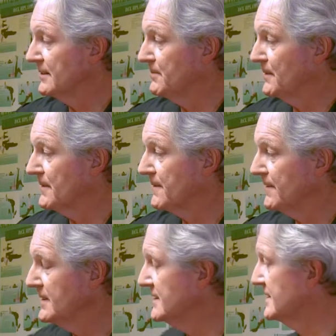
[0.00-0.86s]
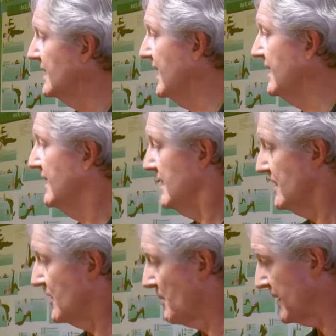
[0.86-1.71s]
up on the front side,
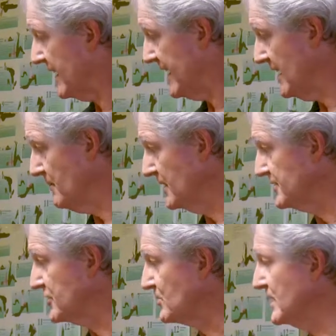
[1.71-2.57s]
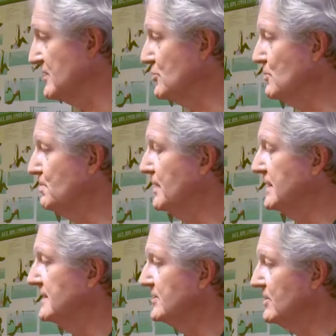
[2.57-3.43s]
no matter how much strength you
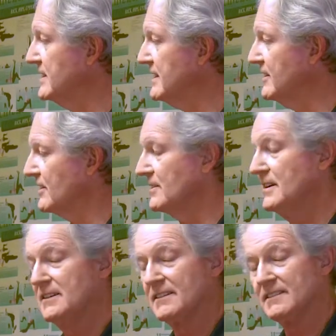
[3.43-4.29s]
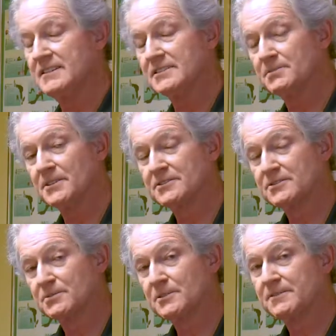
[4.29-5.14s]
put into here, these
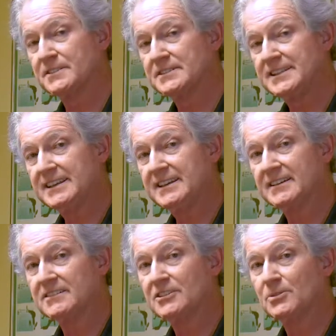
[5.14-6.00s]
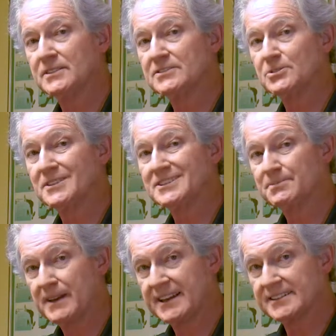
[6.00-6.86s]
muscles will fatigue and go into a
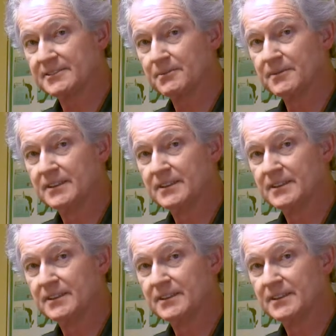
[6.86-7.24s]
spasm.